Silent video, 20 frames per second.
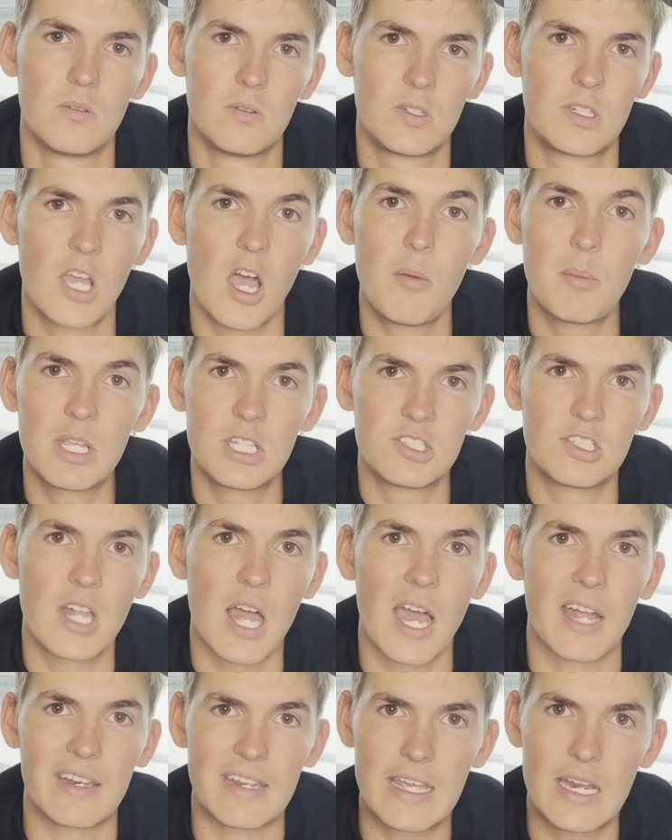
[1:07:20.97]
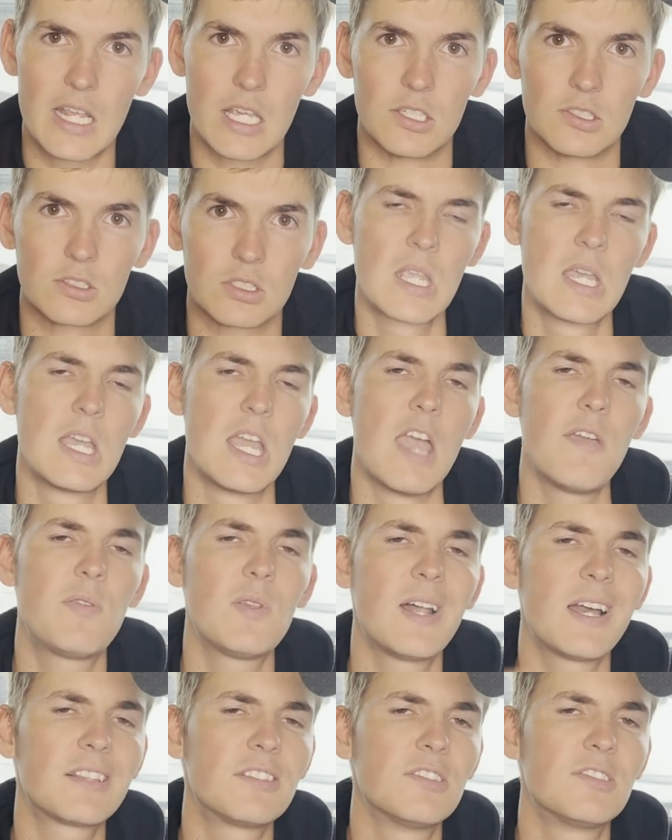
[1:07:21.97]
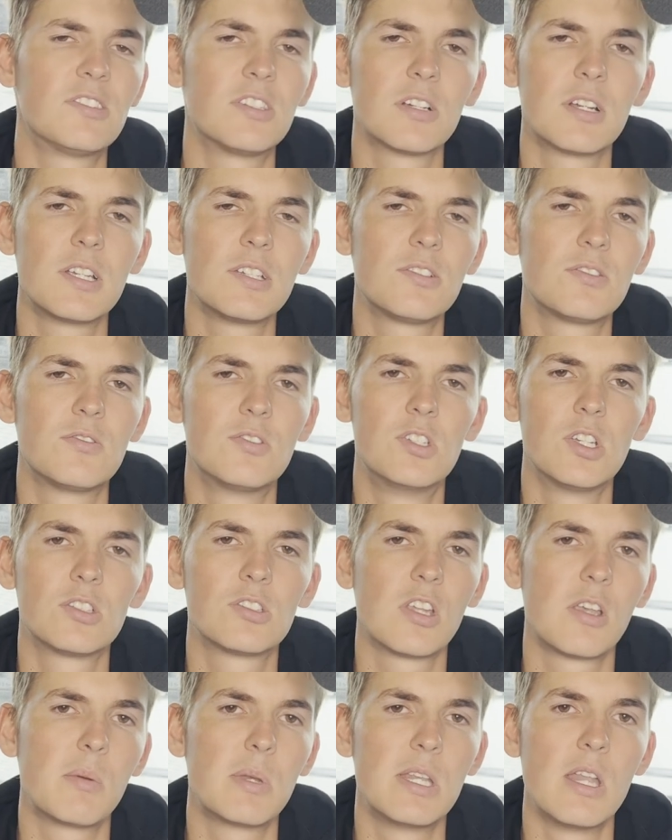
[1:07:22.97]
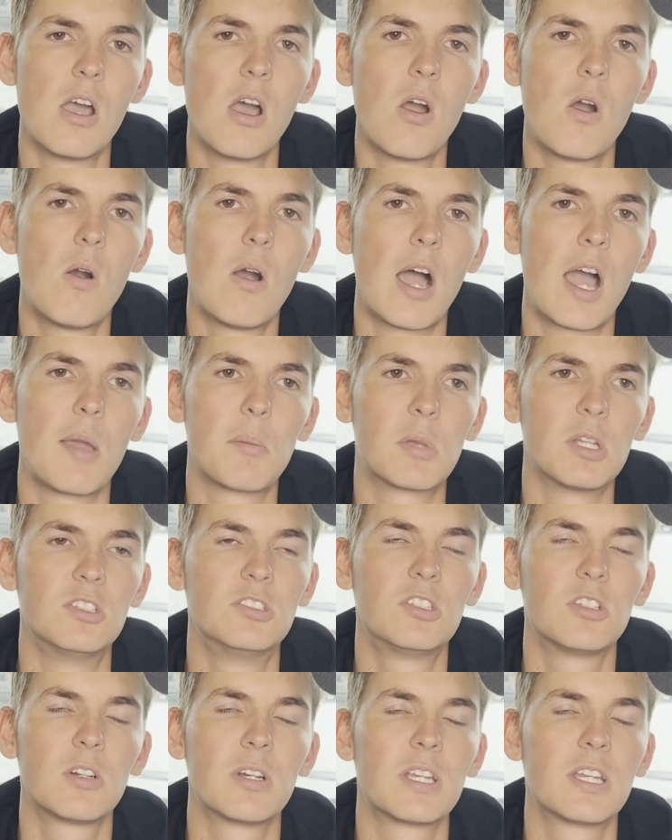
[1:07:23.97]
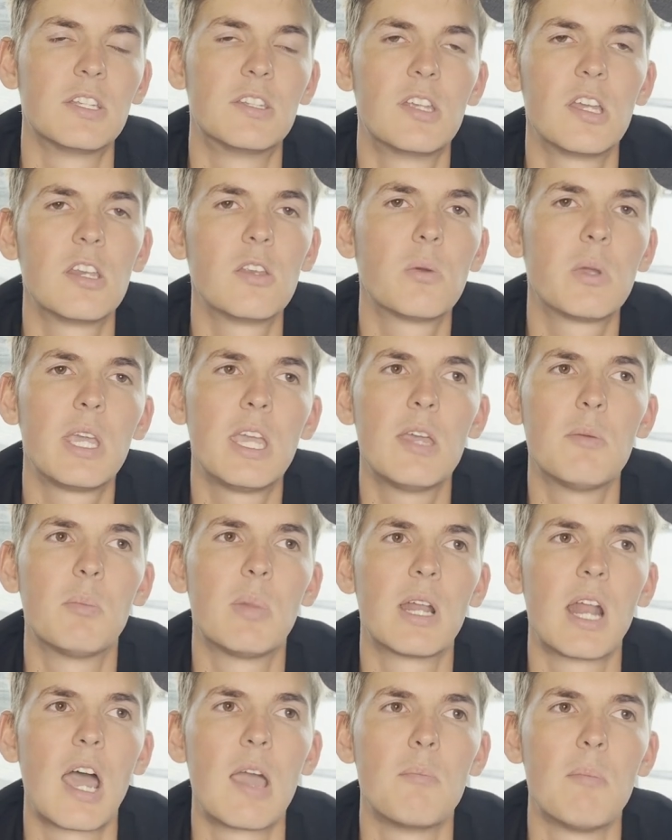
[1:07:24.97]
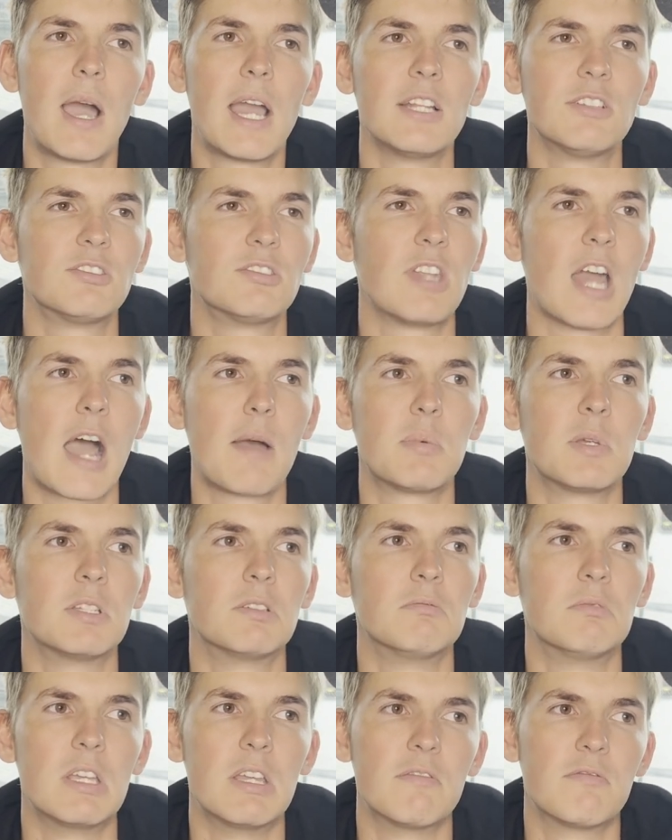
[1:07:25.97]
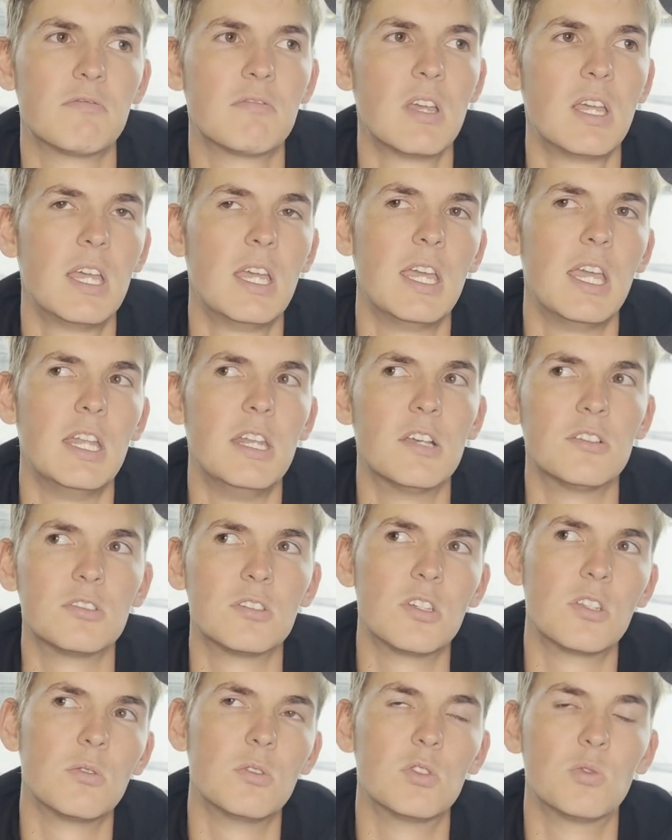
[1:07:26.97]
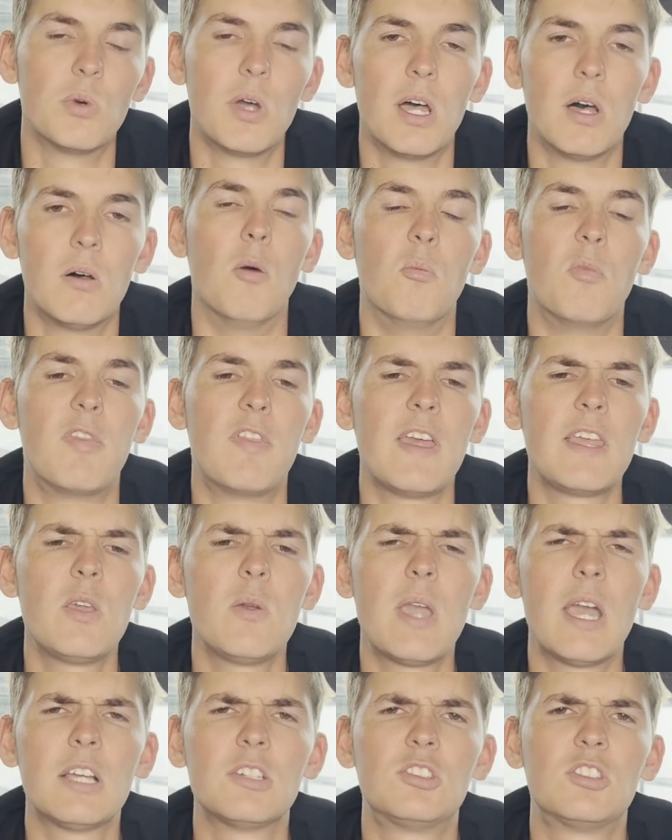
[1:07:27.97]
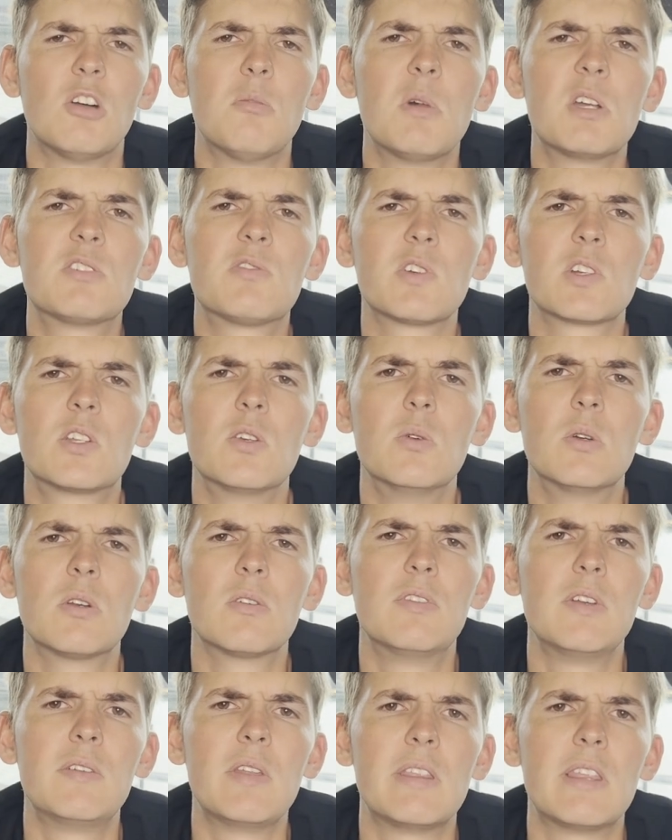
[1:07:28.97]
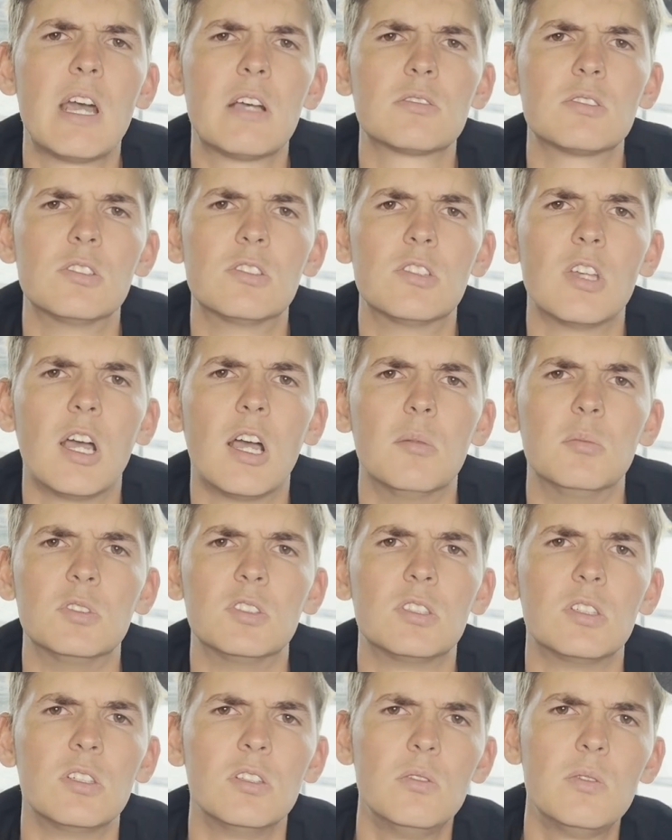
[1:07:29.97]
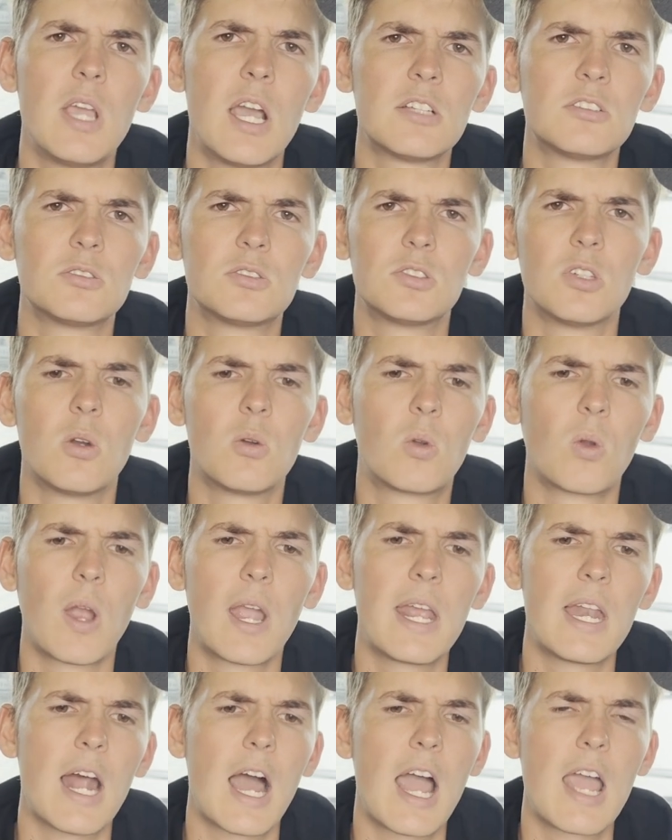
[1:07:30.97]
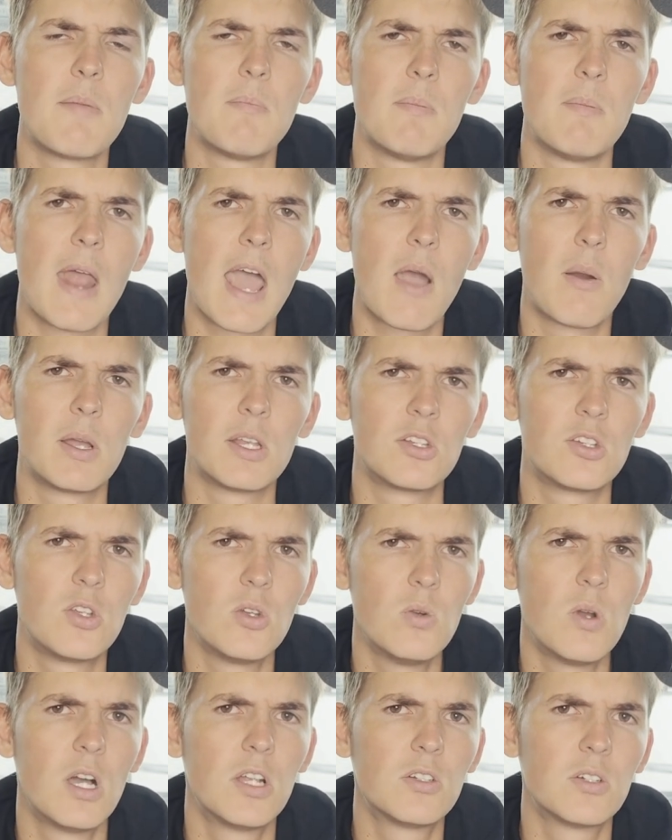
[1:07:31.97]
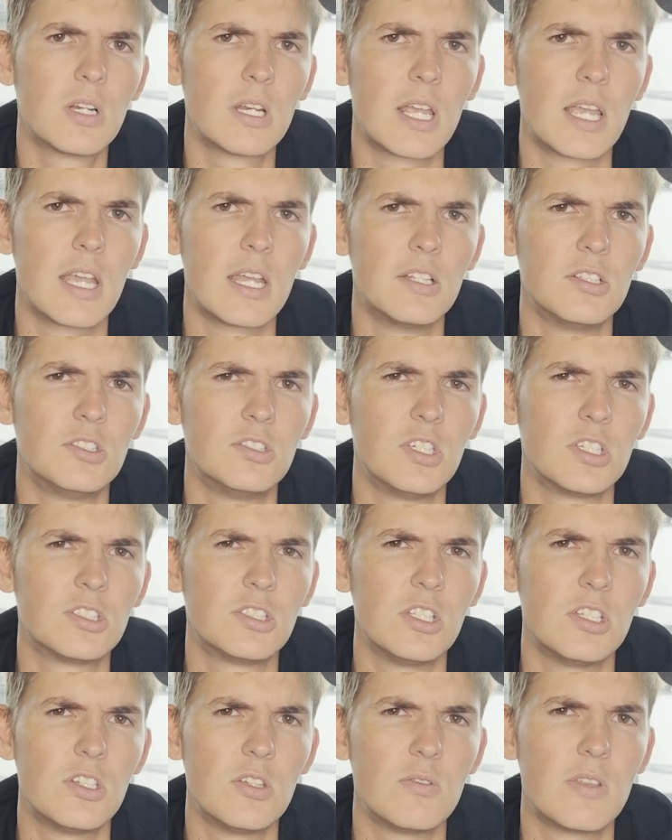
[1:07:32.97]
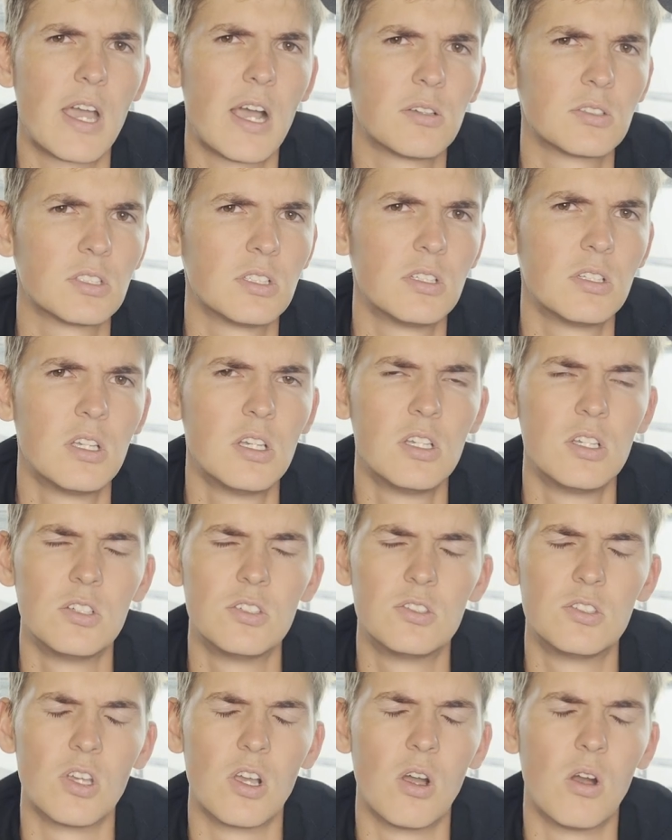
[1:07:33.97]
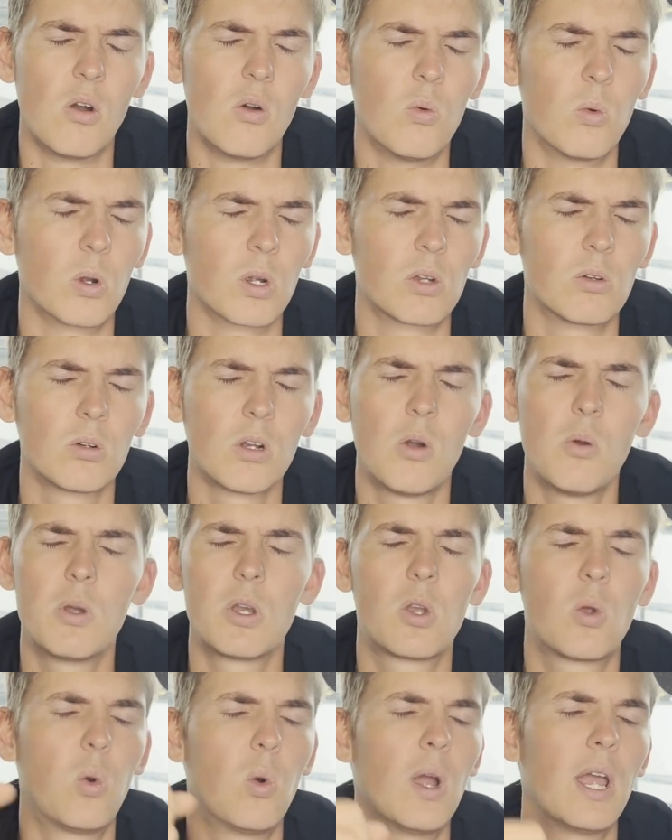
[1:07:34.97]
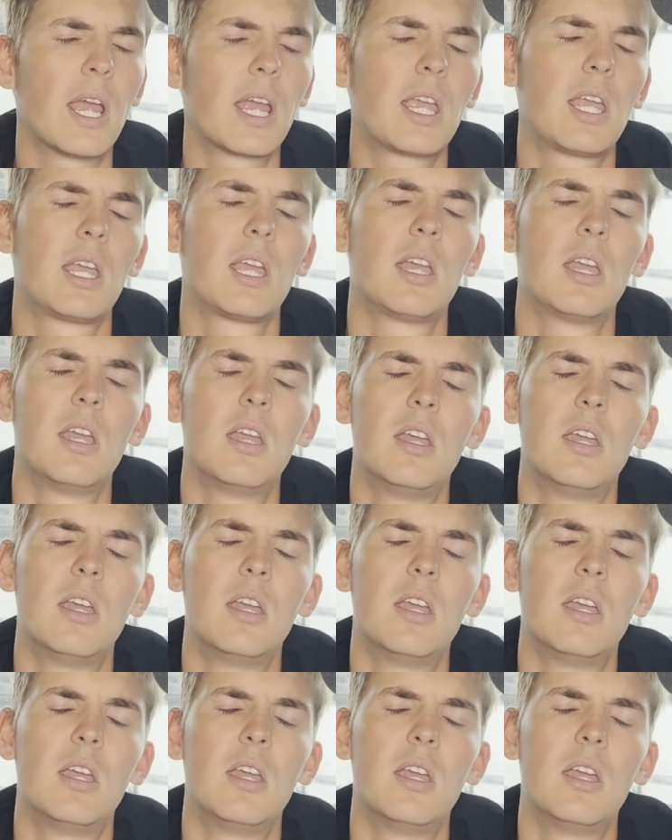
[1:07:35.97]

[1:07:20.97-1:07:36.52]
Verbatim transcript: Tell me it's not, it is. If you like this series, just let me know. I'm considering continuing it, but I might stop it if it doesn't do as well. Thank you guys so much for 250,000 subs. You guys are so great. I'm now at 262,000, so we're growing quick.